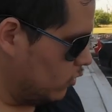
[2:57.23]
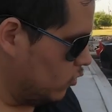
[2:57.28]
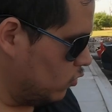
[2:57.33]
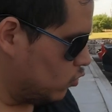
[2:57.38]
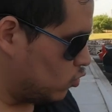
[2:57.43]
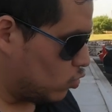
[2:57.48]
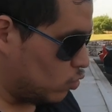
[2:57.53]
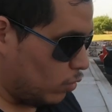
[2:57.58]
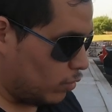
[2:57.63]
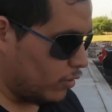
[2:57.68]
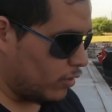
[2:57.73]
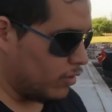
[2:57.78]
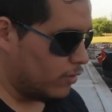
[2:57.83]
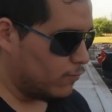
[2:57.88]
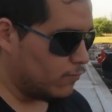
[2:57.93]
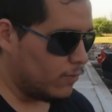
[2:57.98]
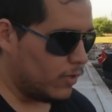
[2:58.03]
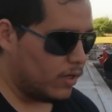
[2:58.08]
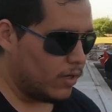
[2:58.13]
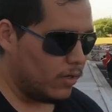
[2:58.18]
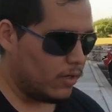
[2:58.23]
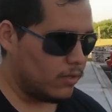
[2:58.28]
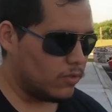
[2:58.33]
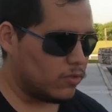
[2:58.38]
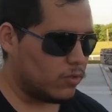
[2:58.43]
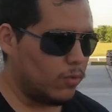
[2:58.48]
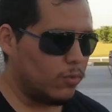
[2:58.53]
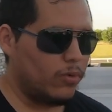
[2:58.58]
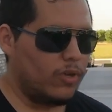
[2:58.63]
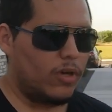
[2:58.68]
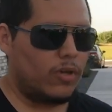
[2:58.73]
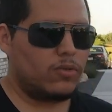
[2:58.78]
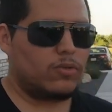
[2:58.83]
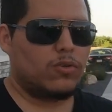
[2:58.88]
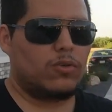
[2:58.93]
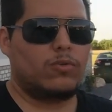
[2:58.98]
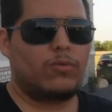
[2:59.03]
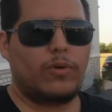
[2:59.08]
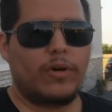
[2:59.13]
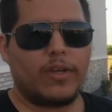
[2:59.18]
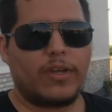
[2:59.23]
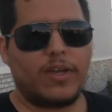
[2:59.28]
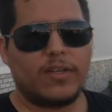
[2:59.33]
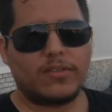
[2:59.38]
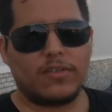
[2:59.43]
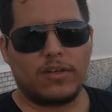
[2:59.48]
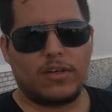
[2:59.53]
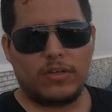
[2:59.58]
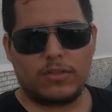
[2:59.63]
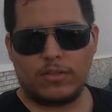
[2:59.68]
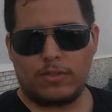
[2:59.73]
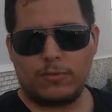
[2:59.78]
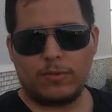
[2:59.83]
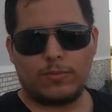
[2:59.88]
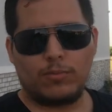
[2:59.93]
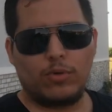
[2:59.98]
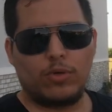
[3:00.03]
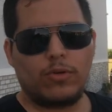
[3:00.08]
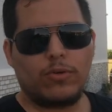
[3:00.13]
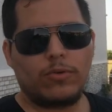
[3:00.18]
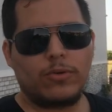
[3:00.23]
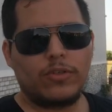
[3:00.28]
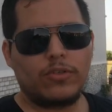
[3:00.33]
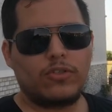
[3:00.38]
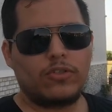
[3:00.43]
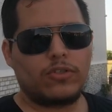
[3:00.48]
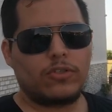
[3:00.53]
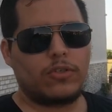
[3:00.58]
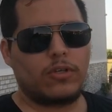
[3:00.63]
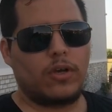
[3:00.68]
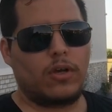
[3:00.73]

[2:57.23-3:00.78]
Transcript: Sort of. So we also work as a customs brokerage.